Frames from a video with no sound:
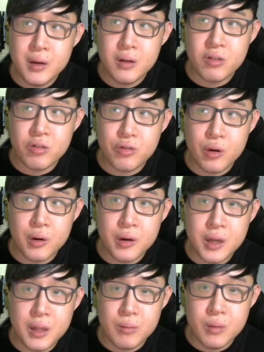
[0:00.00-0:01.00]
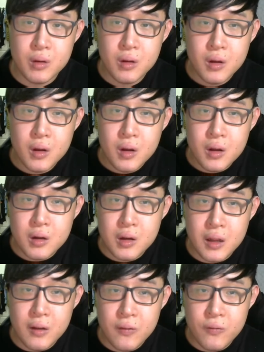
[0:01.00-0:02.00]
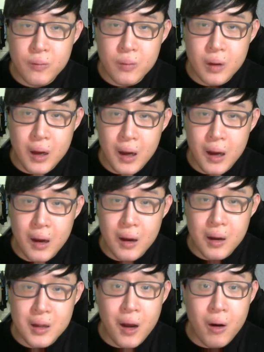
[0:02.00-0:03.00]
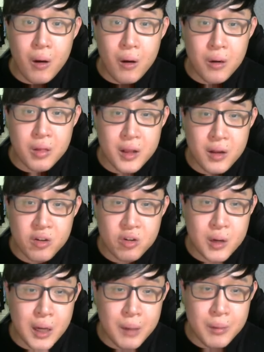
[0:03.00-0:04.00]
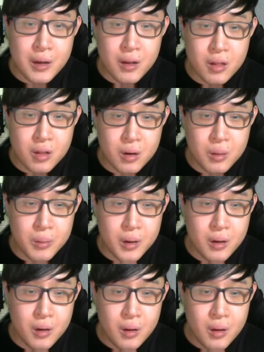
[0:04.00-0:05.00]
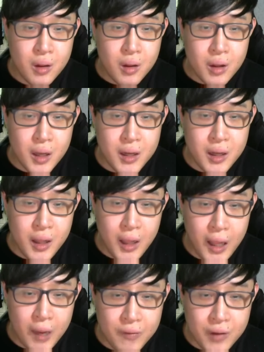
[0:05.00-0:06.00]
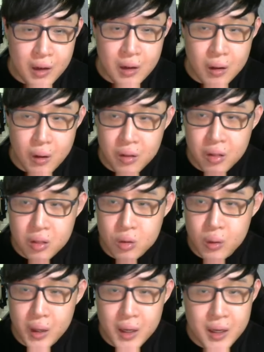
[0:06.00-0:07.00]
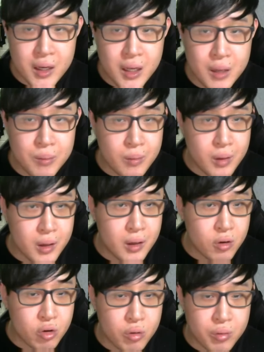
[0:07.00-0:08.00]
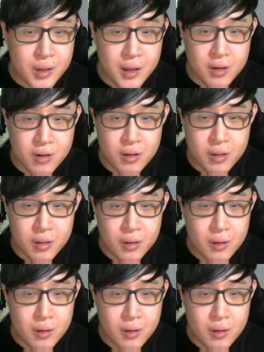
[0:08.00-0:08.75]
strong team. They are a dark horse that showed up in this tournament and they haven't lost to any team in the group stages.